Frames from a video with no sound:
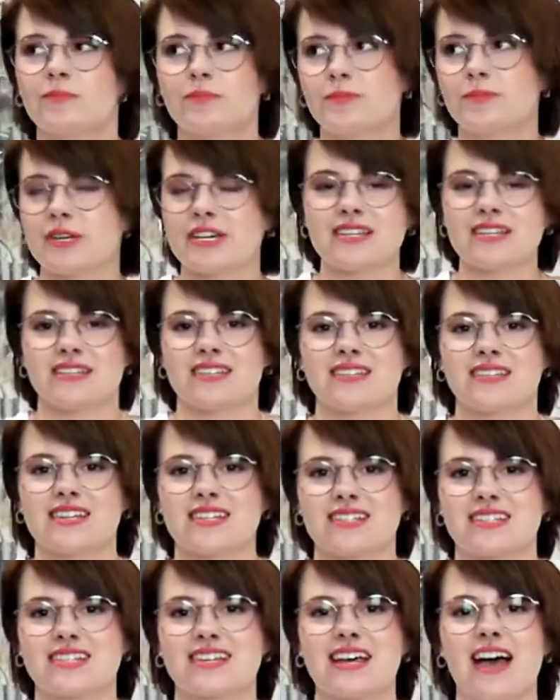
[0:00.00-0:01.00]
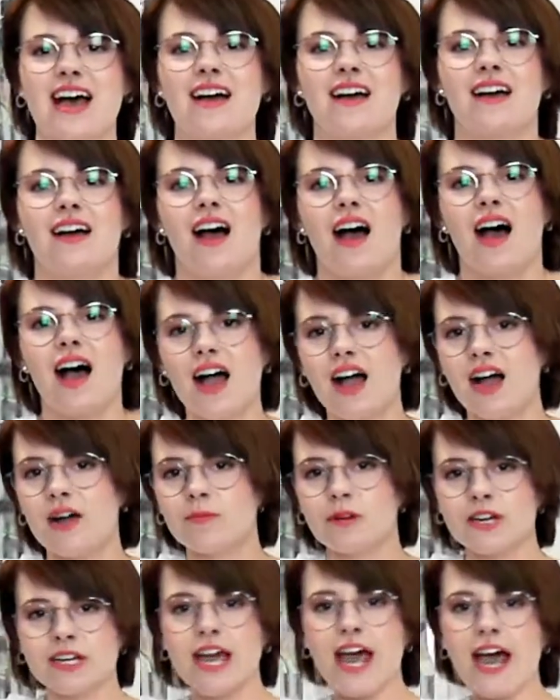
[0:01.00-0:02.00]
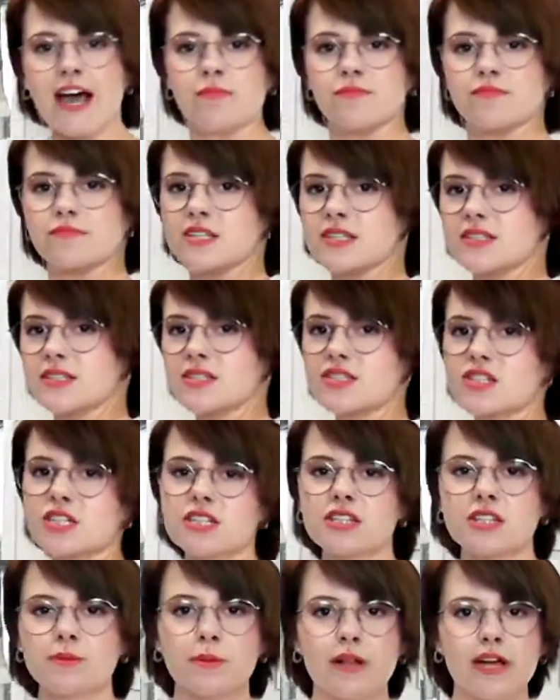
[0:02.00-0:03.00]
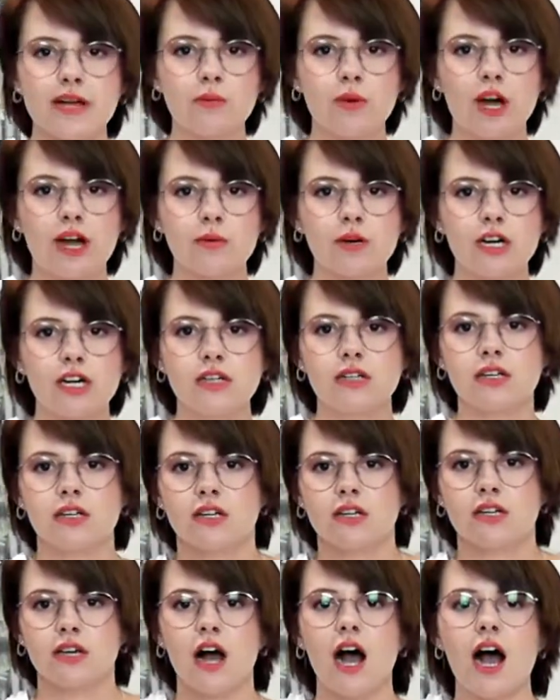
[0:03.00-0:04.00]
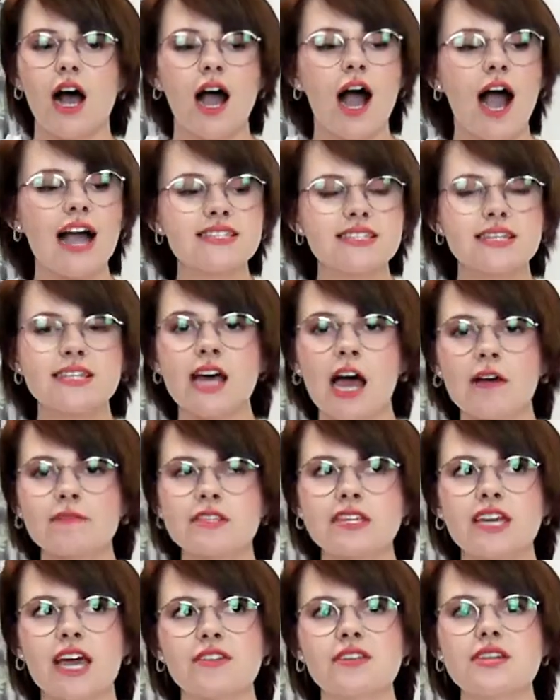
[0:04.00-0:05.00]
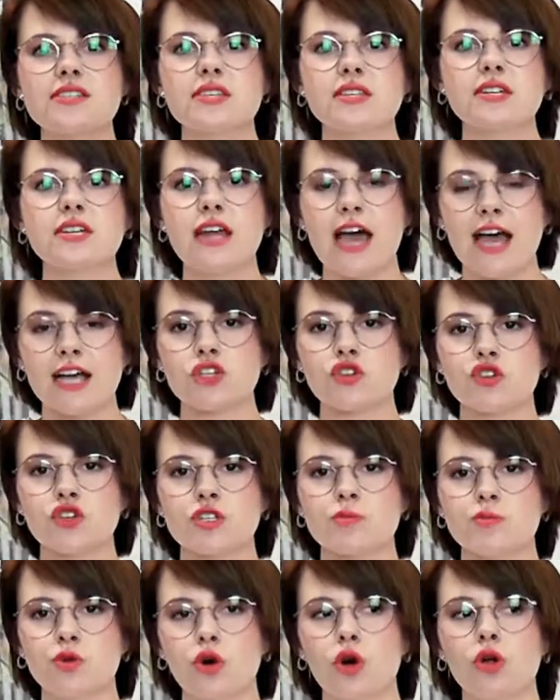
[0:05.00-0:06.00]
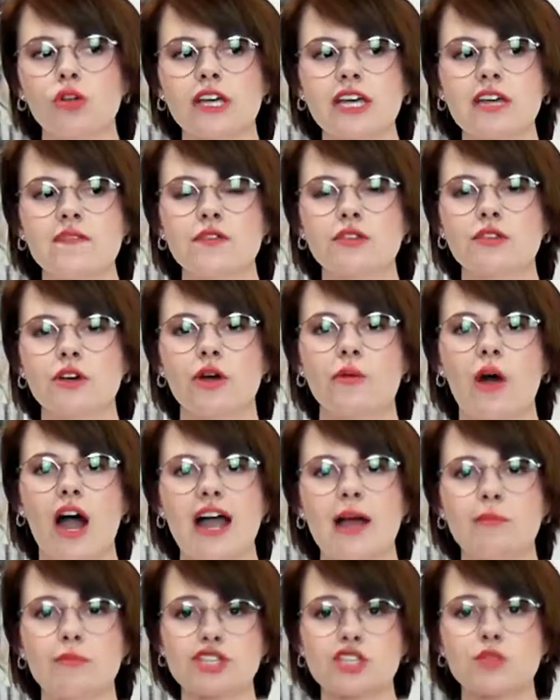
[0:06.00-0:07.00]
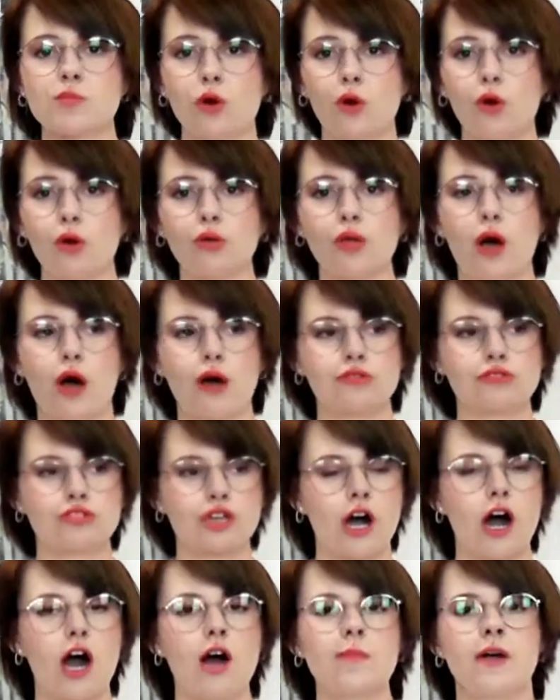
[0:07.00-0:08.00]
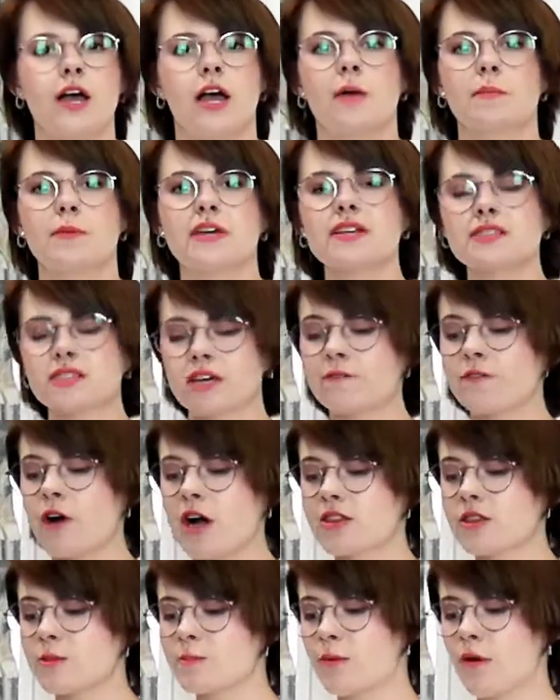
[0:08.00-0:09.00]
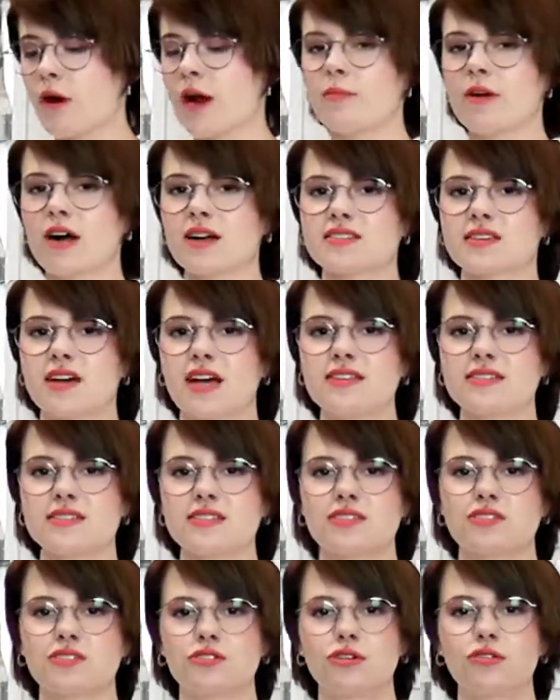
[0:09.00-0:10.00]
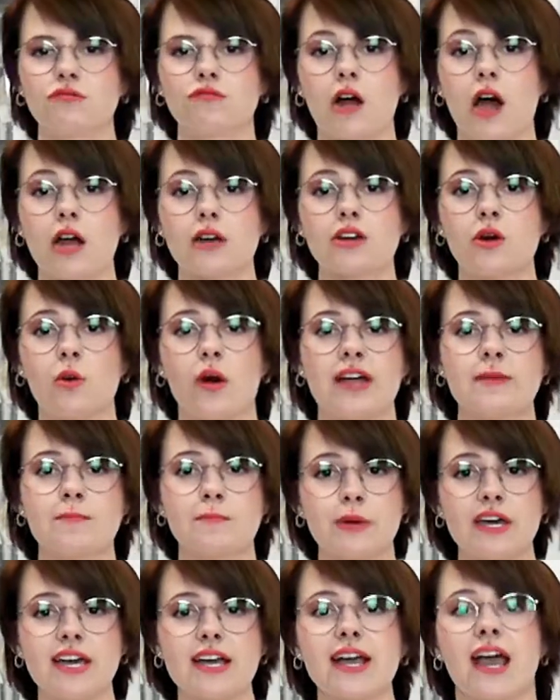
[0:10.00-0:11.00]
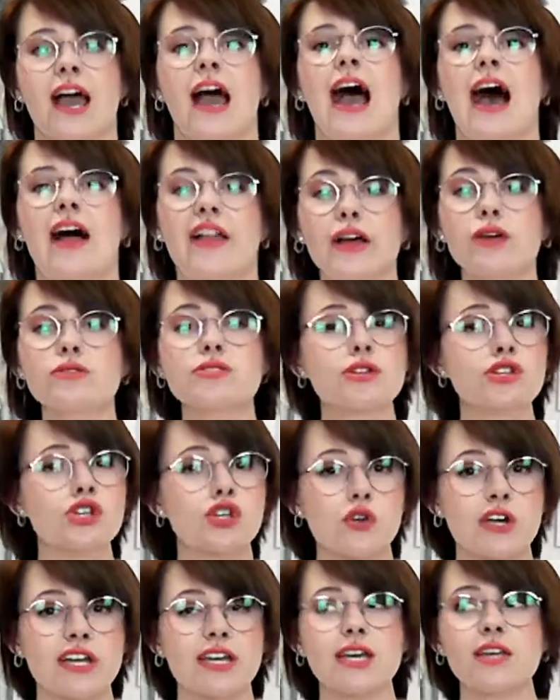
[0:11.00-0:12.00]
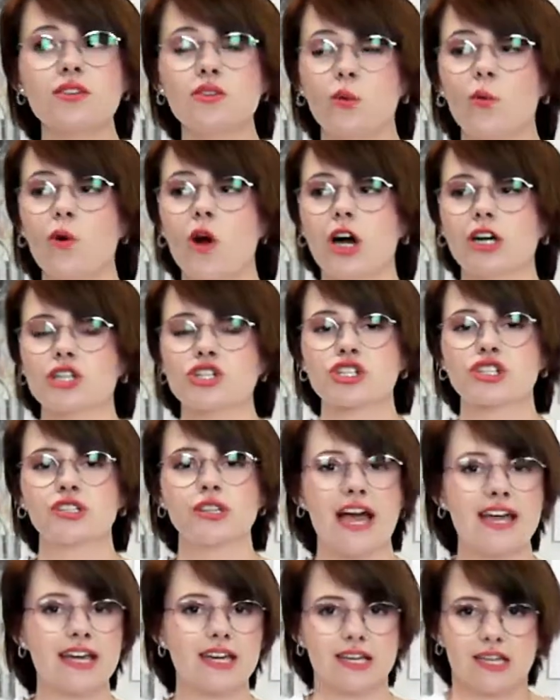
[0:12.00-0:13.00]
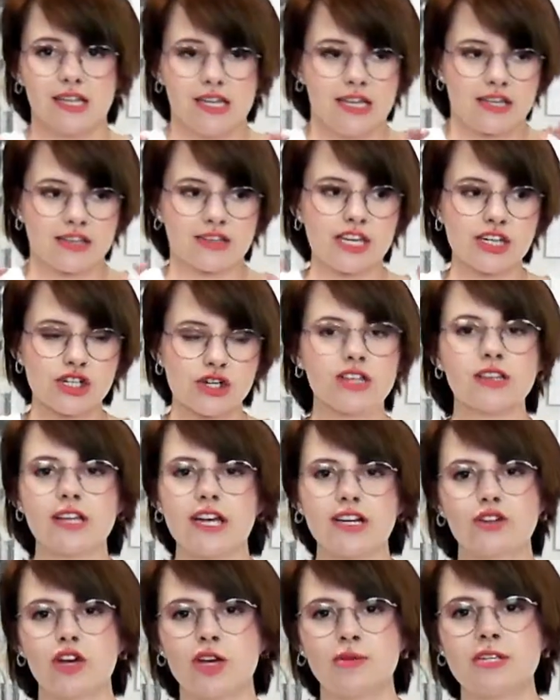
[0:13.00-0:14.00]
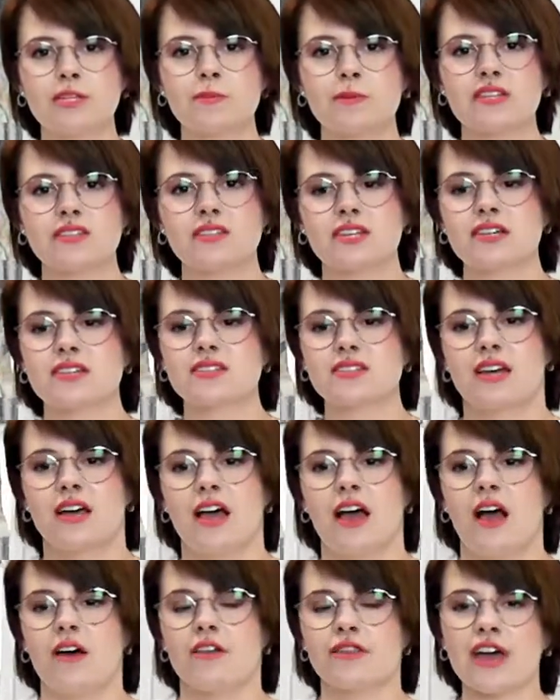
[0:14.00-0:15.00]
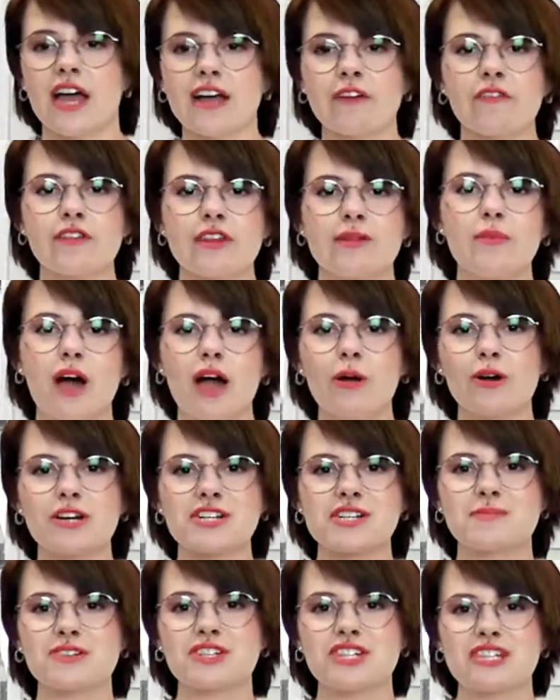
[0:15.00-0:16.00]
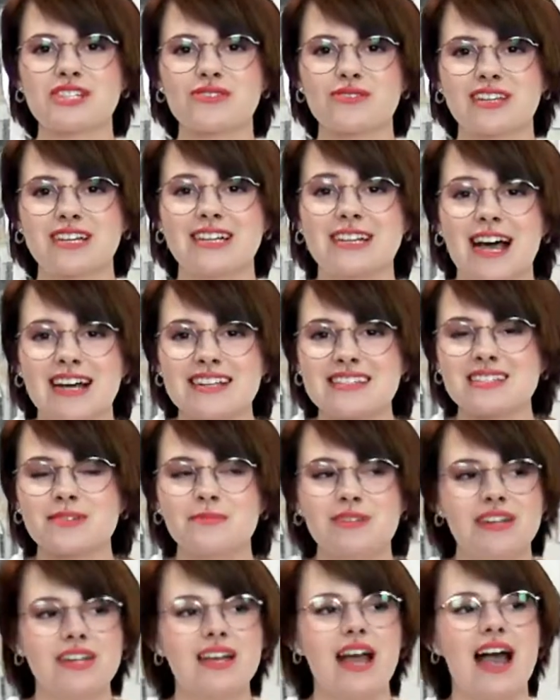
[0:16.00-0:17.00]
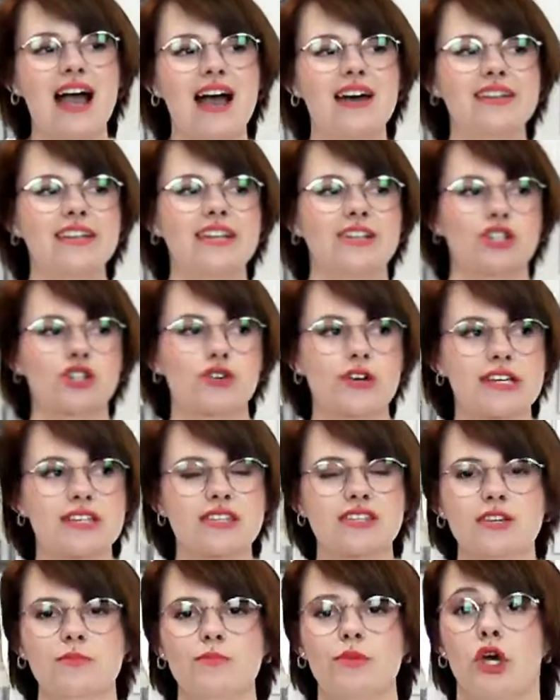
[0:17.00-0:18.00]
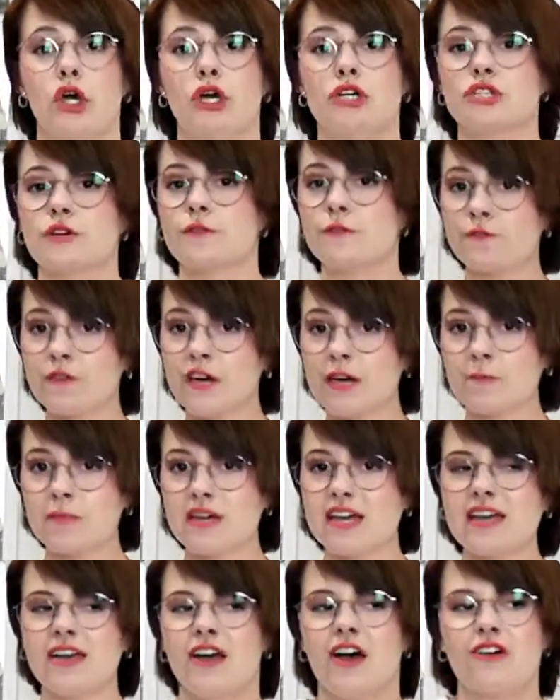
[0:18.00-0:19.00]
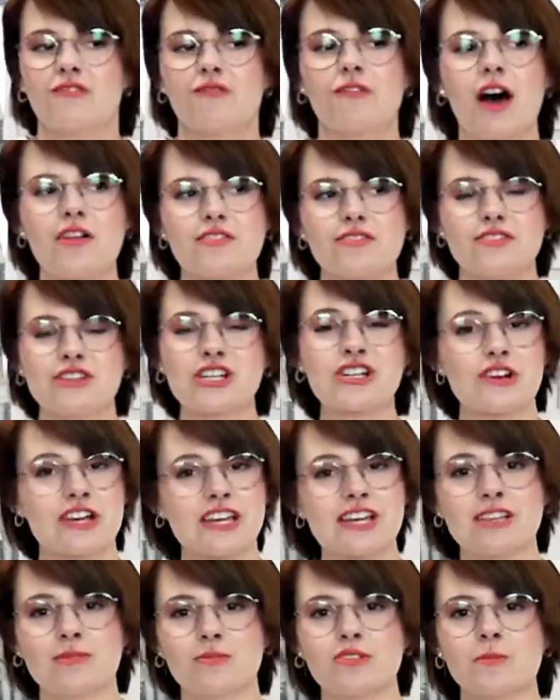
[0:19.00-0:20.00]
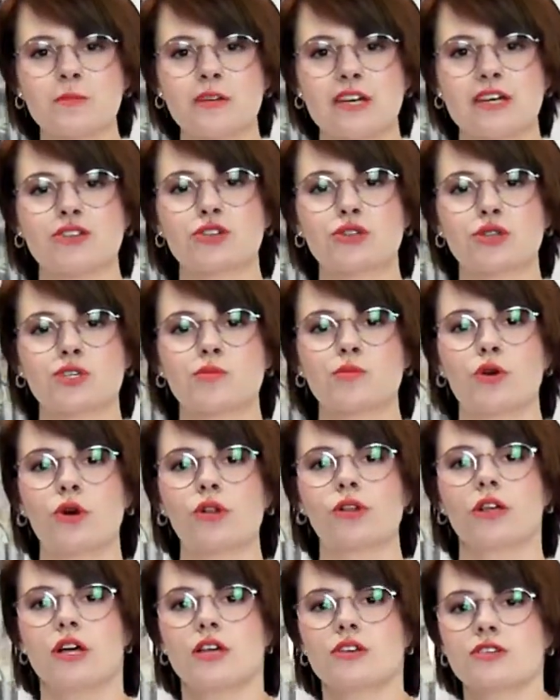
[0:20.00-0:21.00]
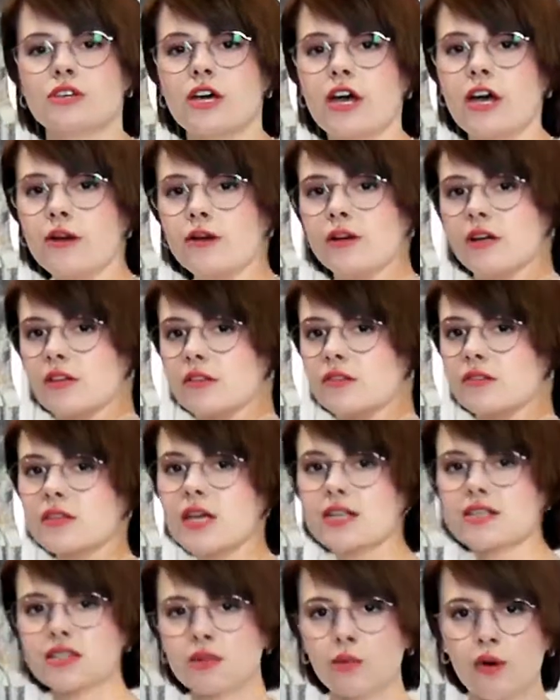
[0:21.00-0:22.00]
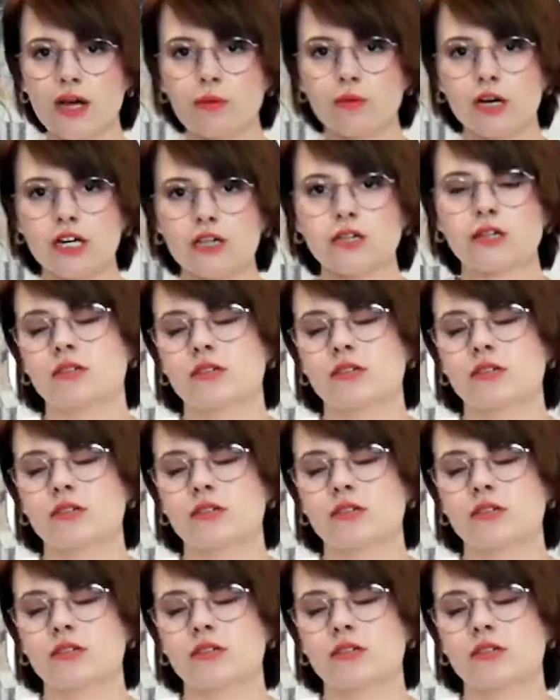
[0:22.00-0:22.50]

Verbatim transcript: because it's the internet. Uh, but yeah, this is just the plain white one. Uh, I did have to get this in an extra small, even though I am a small on top, because I find that Primark sizes do run quite big, and they also shrink in the wash. Like, they shrink like nobody's business. Thankfully, my washing machine's really nice to me, and it shrinks them to fit me, rather than shrinking them to being too small. So, that's the white one.